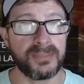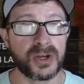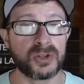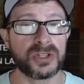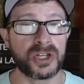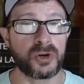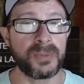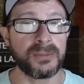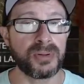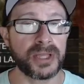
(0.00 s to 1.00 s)
and built Little
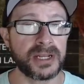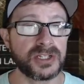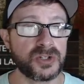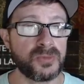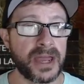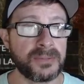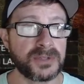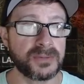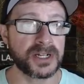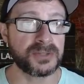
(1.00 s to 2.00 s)
Big Planet 2
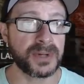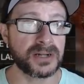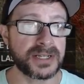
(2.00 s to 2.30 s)
maps in my spare